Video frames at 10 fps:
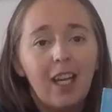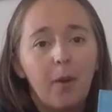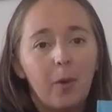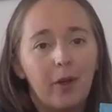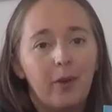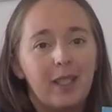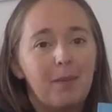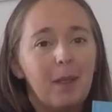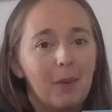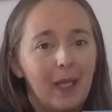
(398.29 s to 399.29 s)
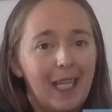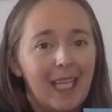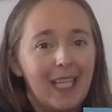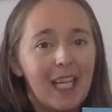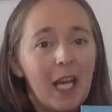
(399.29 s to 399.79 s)
And we're going to be
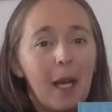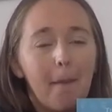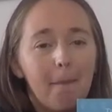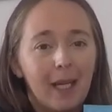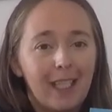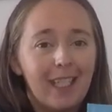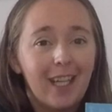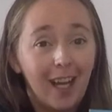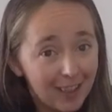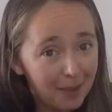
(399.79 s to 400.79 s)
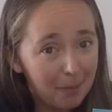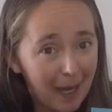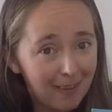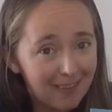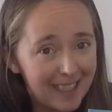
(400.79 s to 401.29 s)
playing Bunny Color
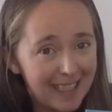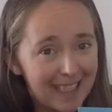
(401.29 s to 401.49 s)
Bounce,